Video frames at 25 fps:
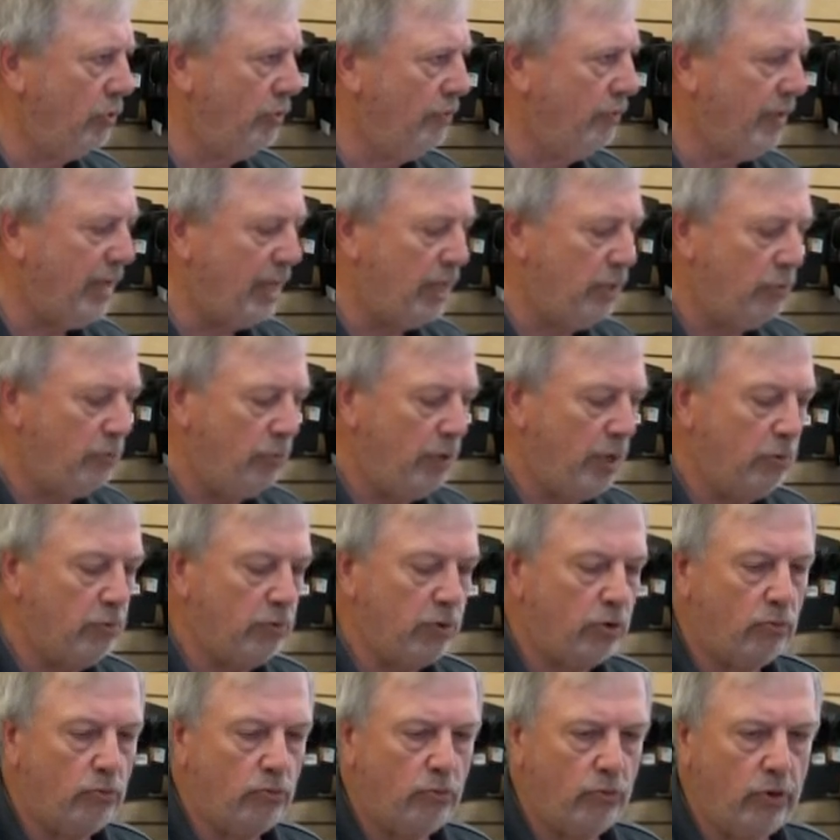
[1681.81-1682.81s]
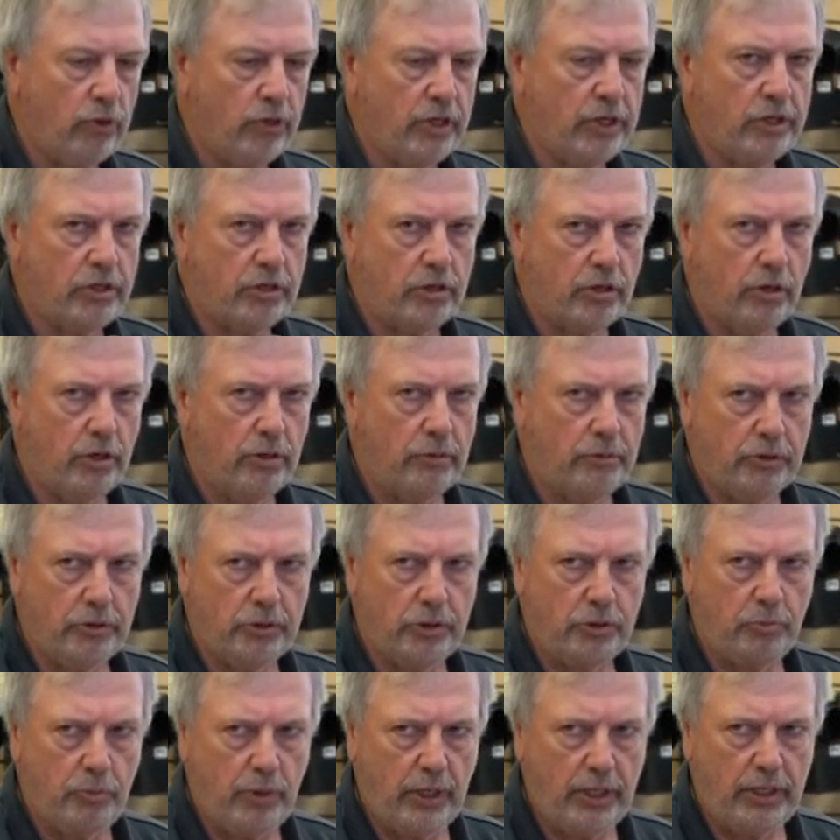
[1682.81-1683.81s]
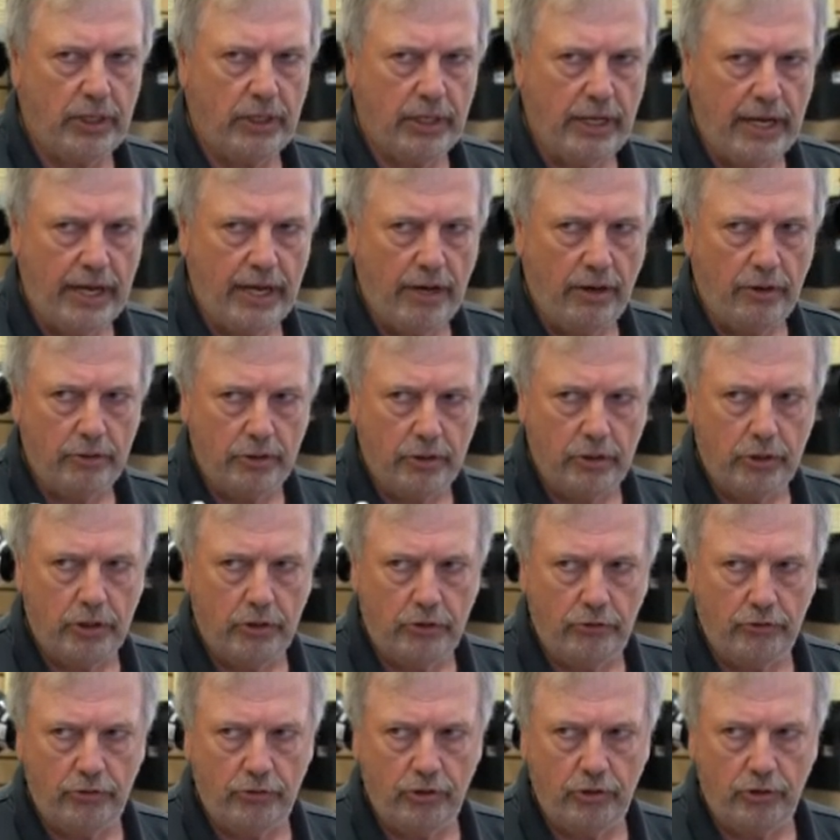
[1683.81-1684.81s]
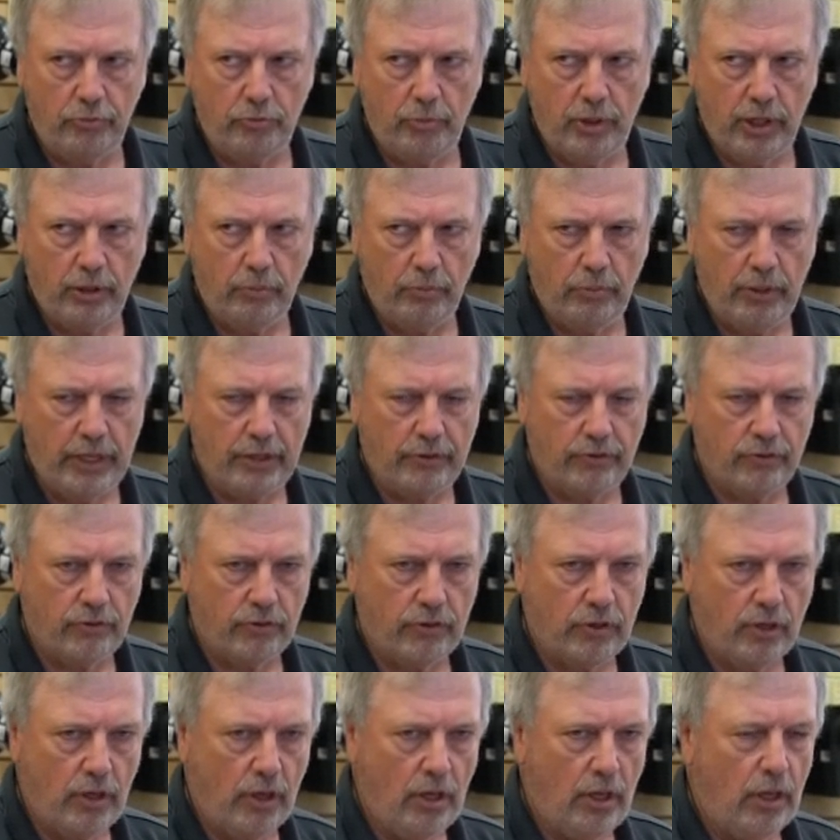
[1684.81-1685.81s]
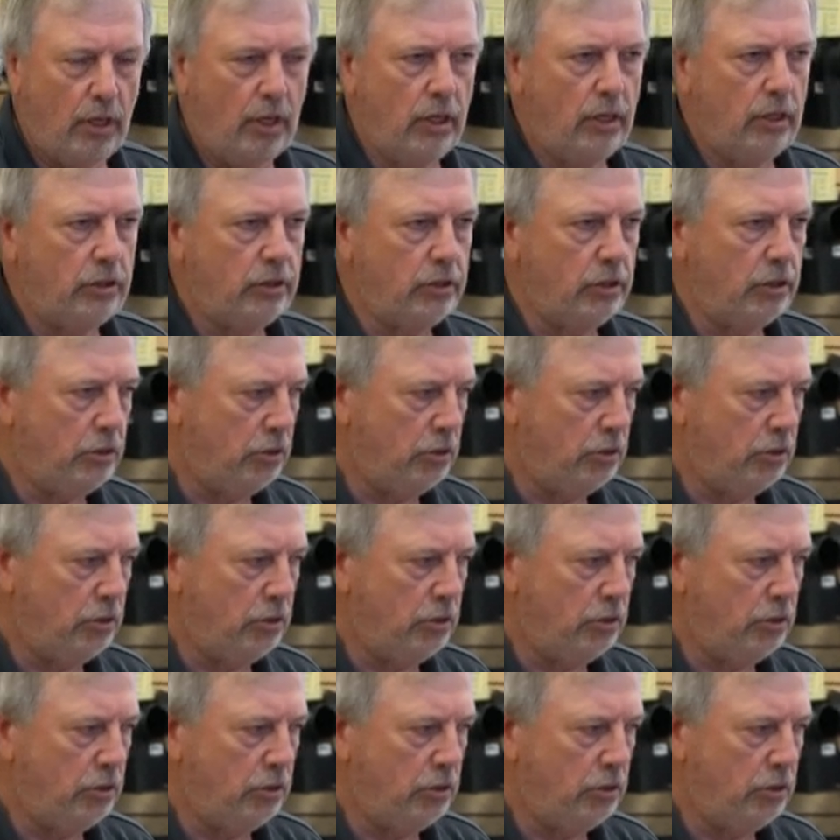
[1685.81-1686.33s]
you've got to be able to really turn the speed down to use these big bits. To